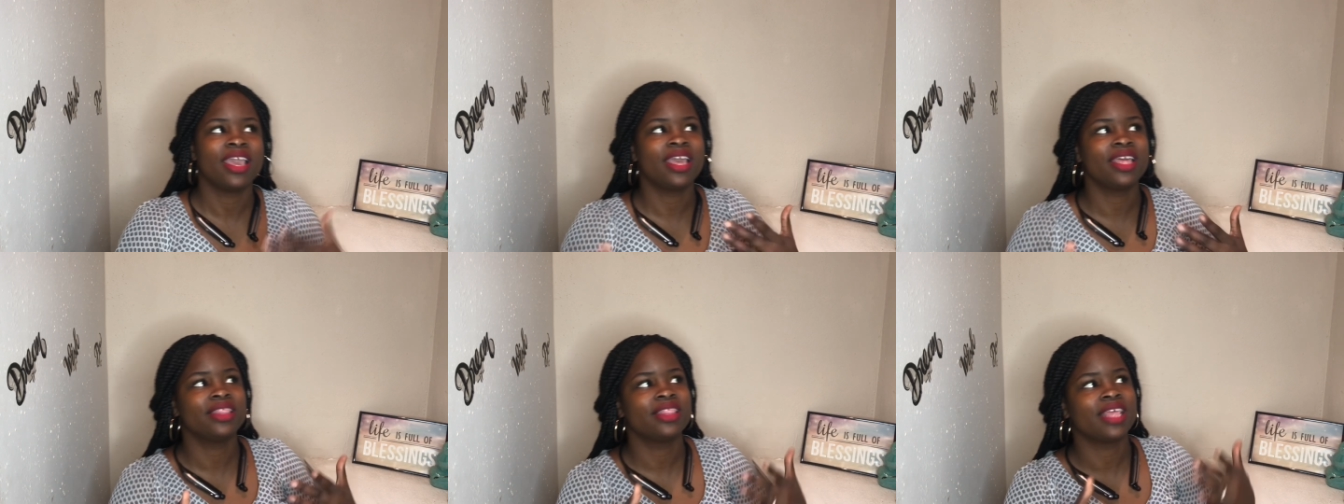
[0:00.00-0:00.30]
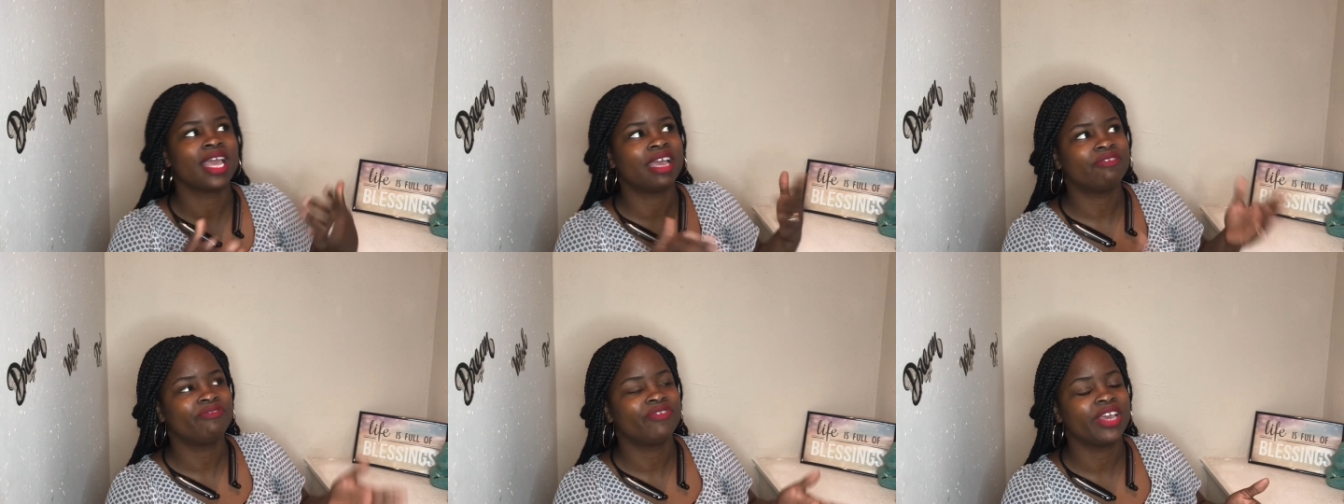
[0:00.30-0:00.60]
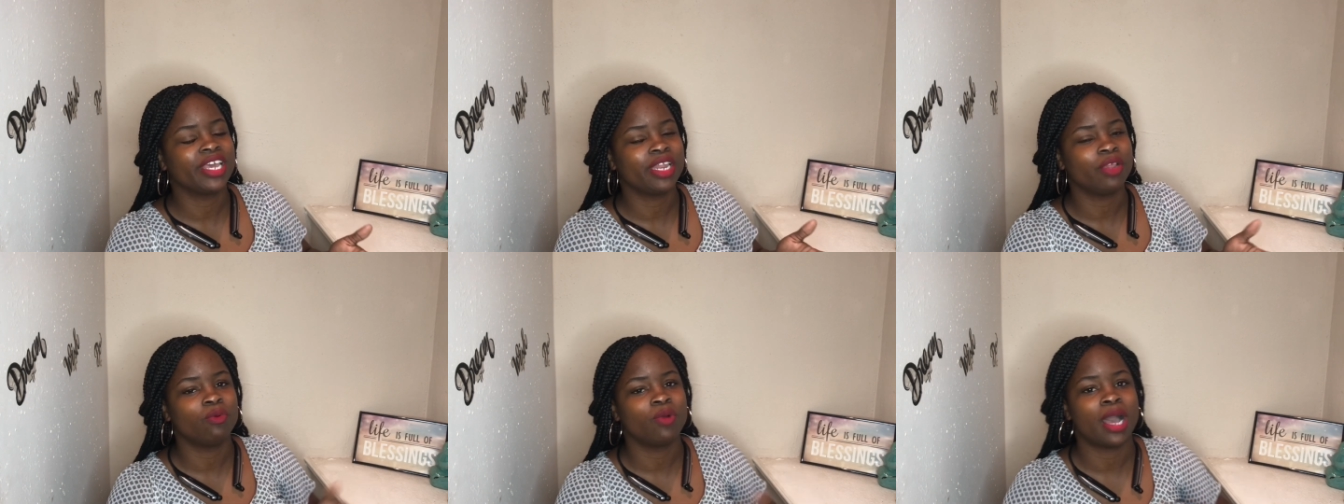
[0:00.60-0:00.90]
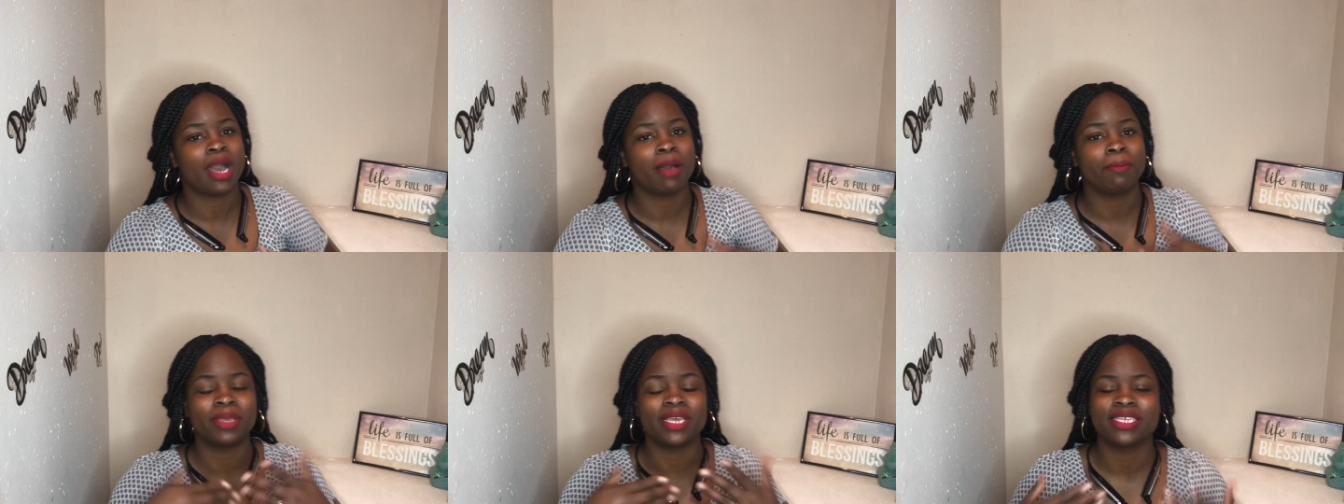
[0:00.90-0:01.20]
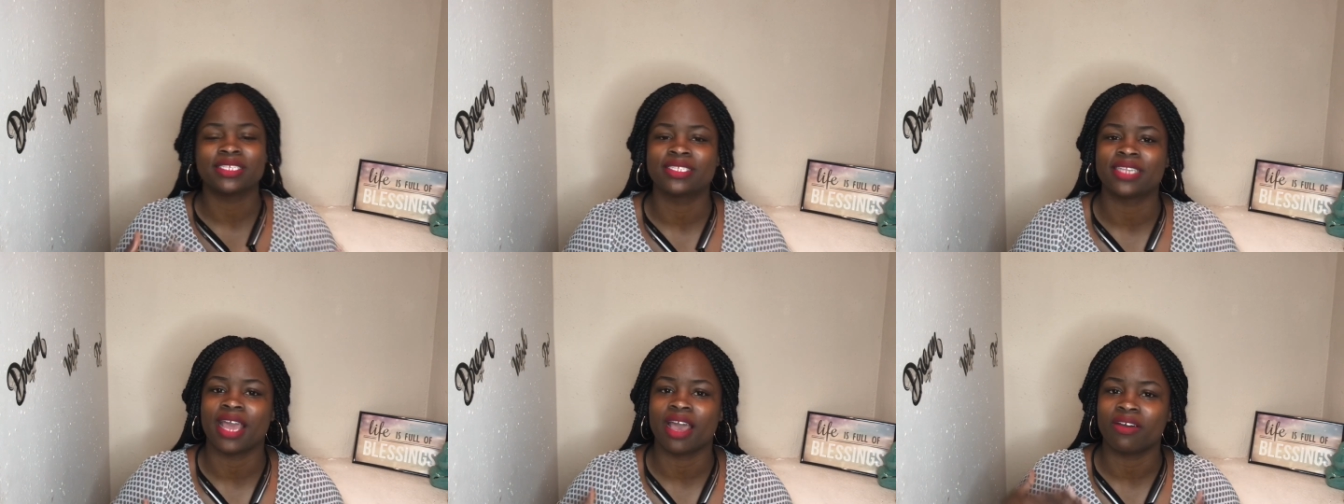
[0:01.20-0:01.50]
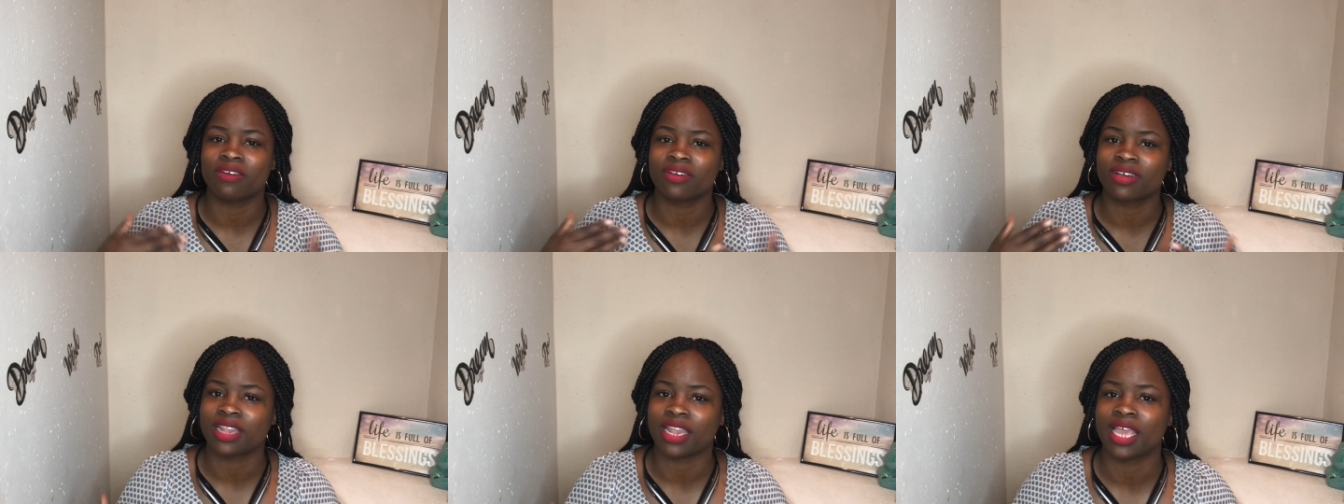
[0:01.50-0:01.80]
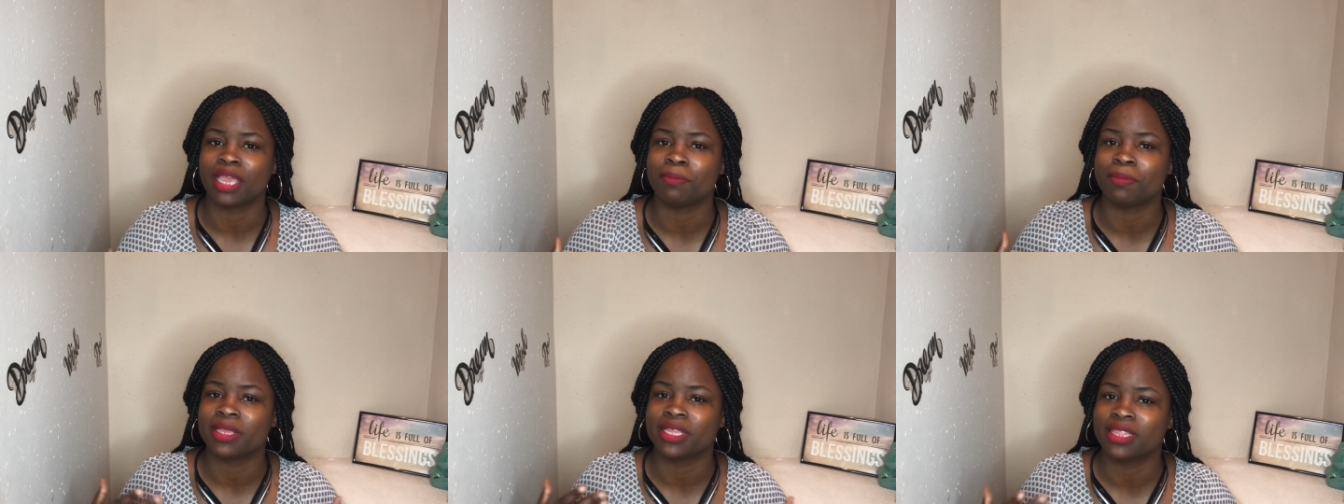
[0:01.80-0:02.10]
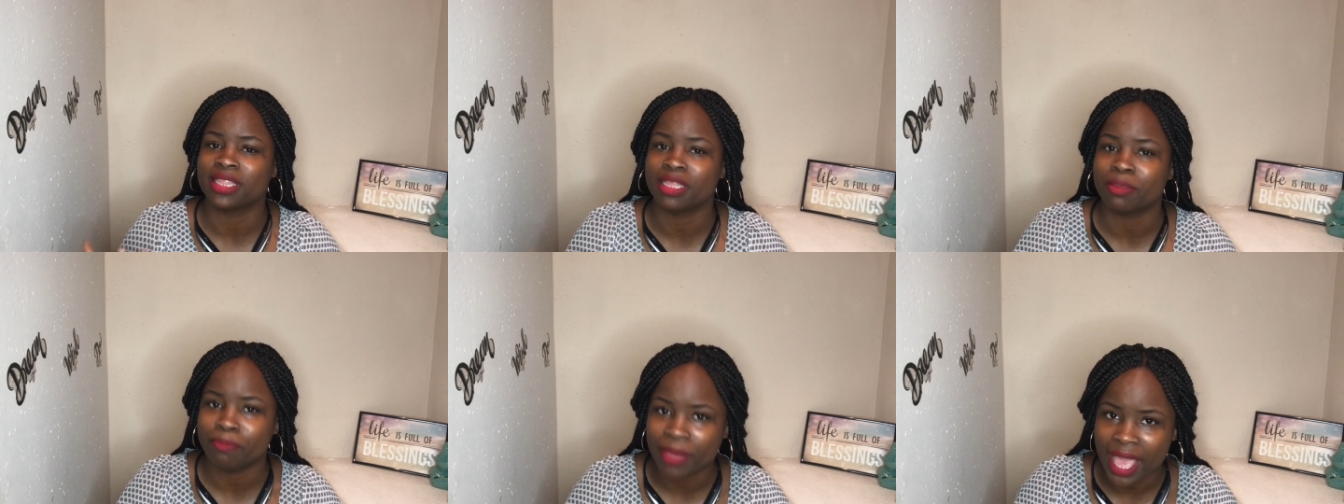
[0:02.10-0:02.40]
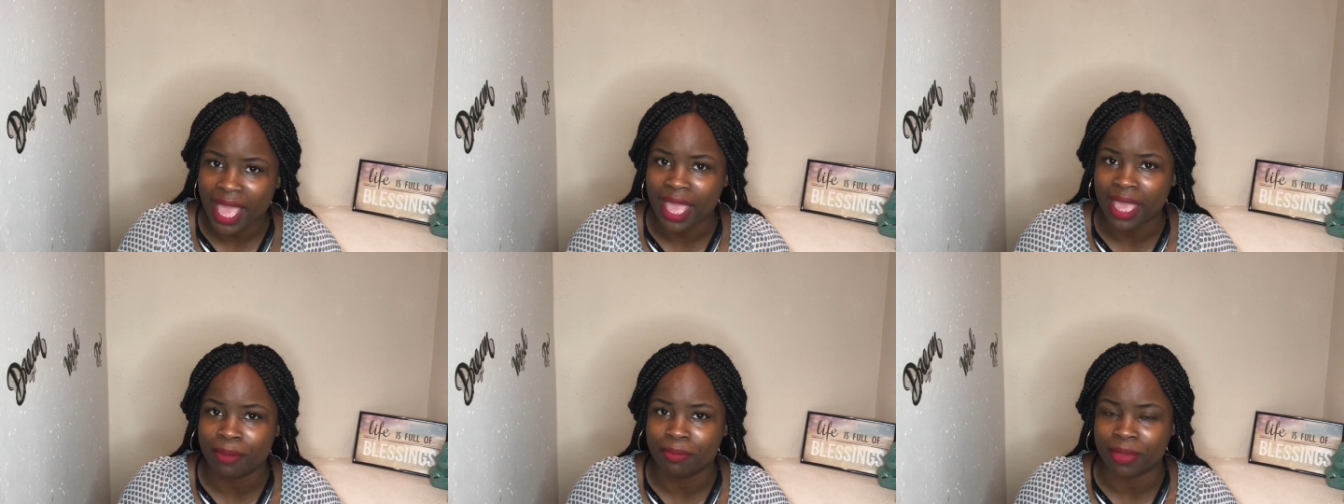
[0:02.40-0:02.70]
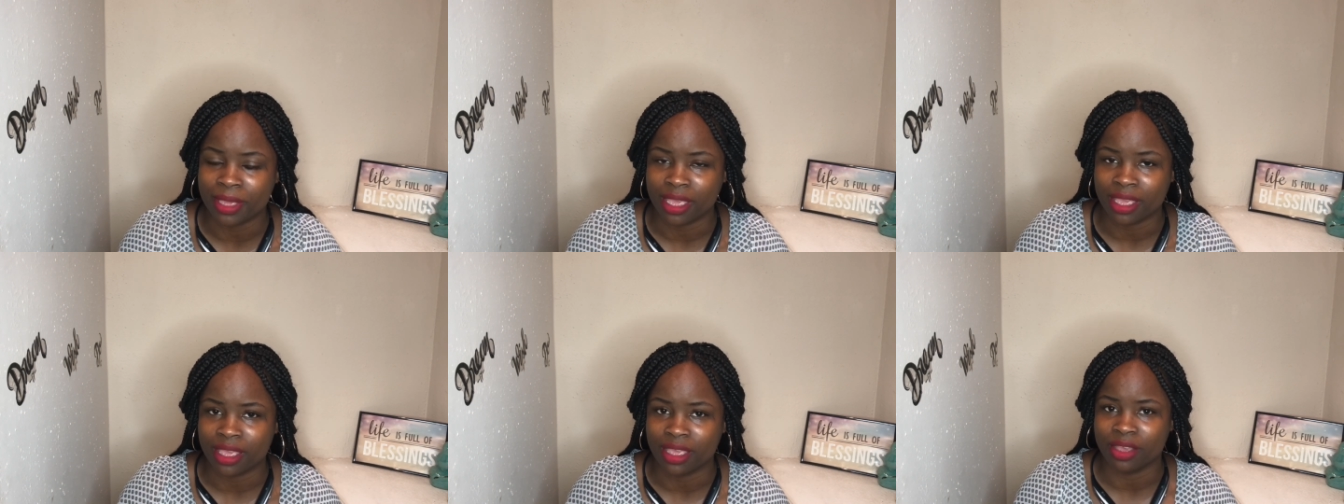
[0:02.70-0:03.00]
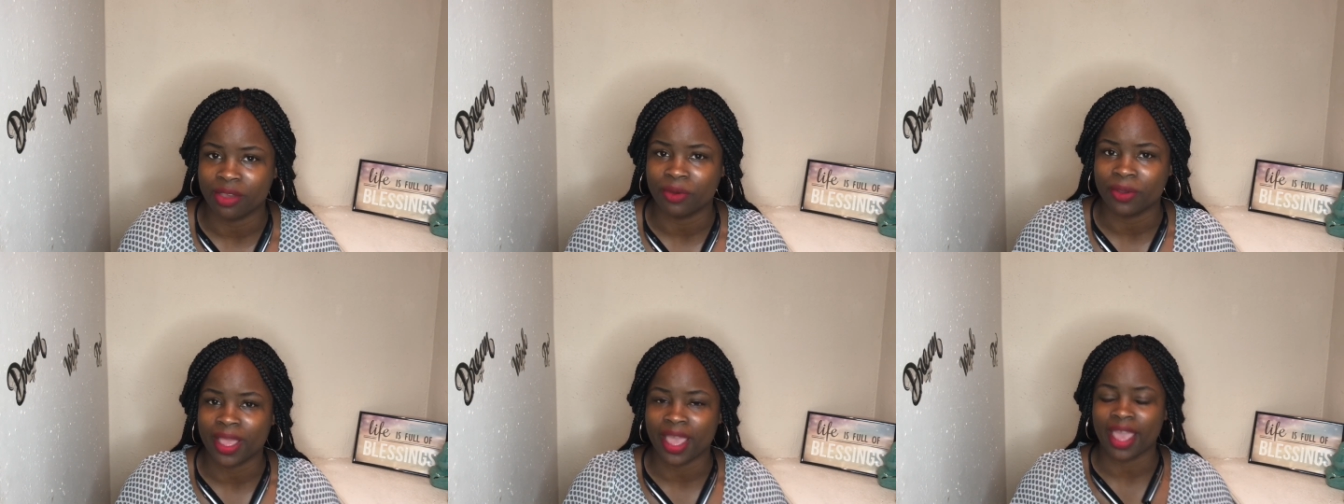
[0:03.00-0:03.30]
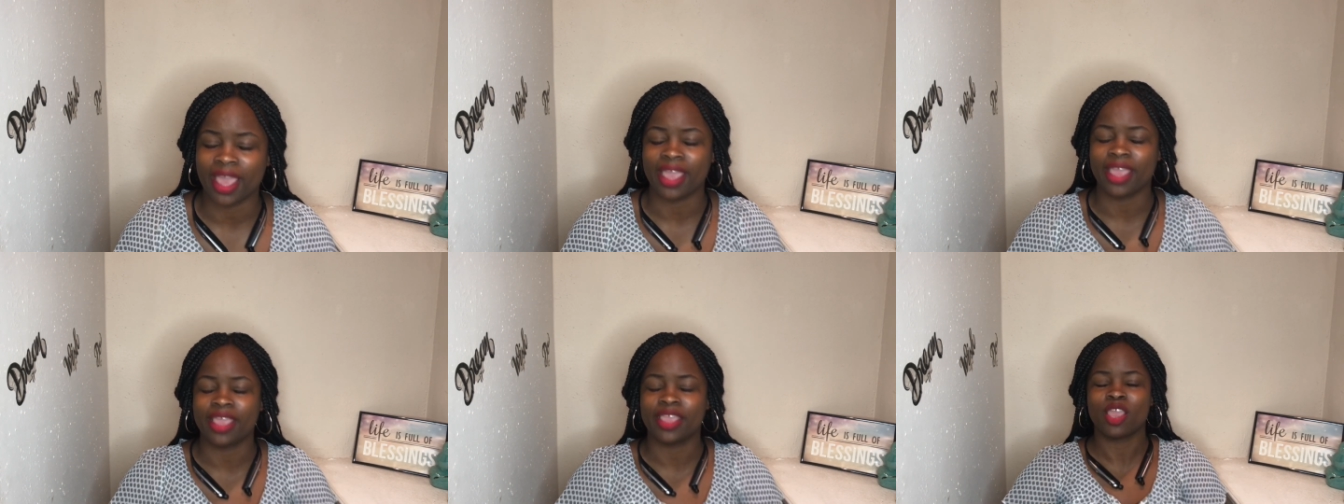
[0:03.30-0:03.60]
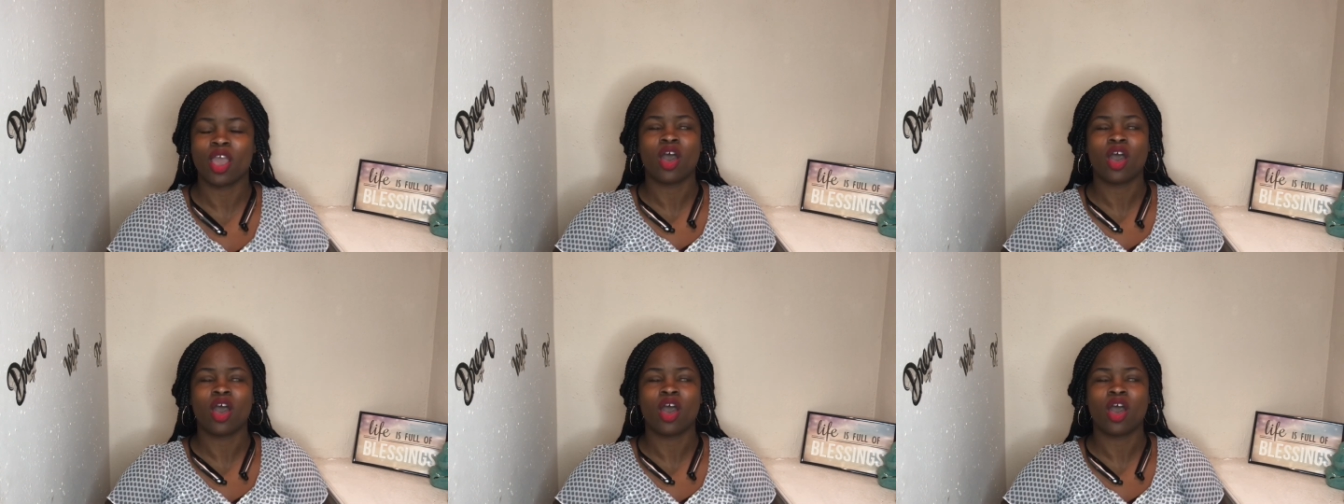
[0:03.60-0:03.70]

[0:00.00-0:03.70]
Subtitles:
and that Fetty Wap is now claiming the baby, okay?